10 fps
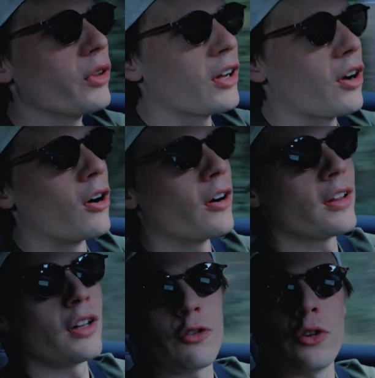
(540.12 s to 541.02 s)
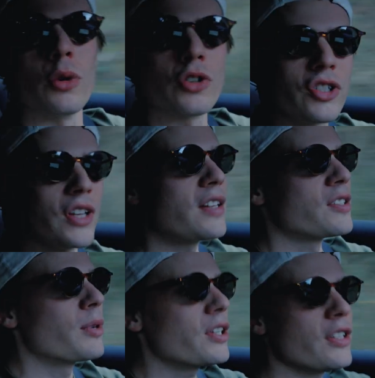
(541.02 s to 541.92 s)
with the car, then the fuel just
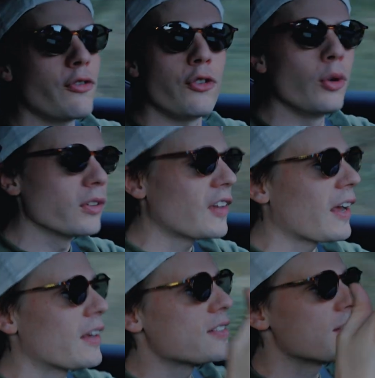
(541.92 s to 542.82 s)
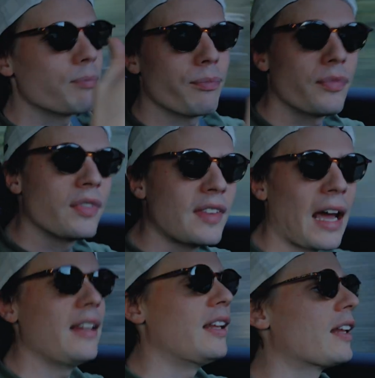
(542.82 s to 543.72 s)
ends. Because the fuel tank is
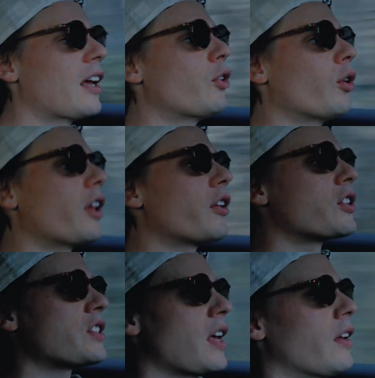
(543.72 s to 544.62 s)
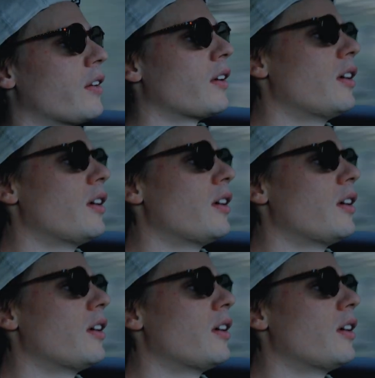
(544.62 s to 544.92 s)
tiny, and I don't understand